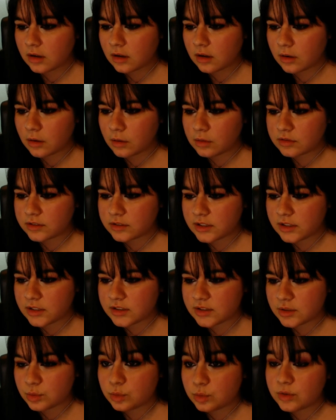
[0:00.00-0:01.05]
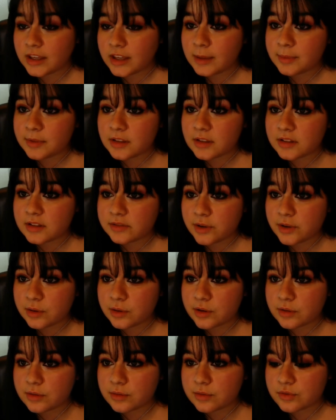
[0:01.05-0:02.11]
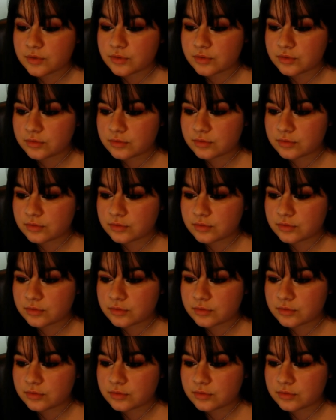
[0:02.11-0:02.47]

only to keep these photos.